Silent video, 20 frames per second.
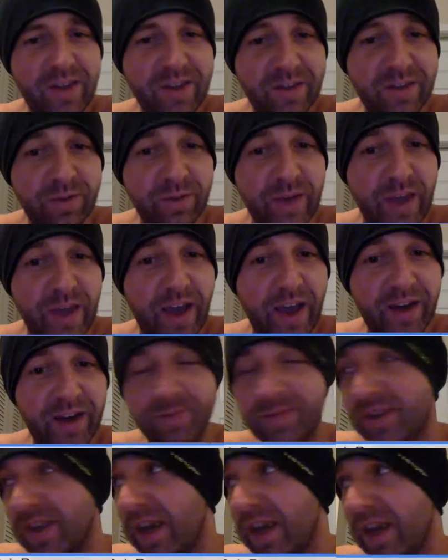week
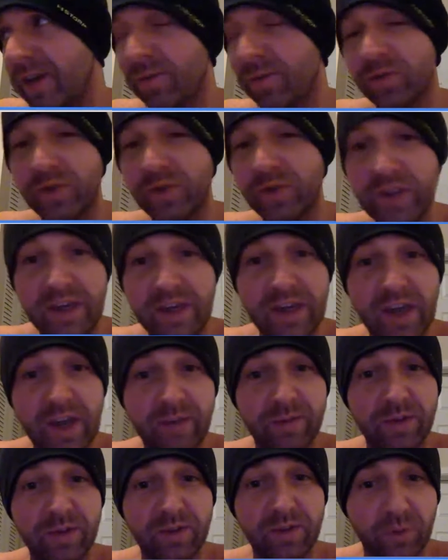Adam's game really came
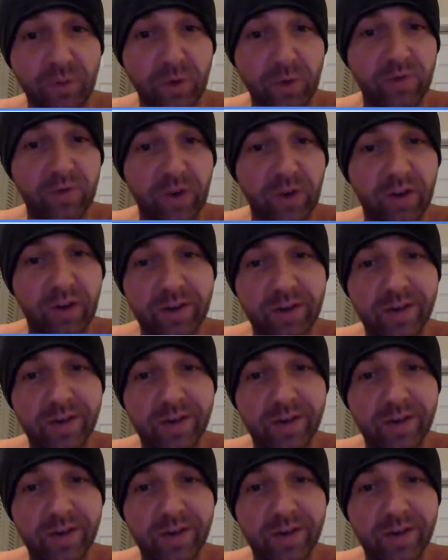to the forefront.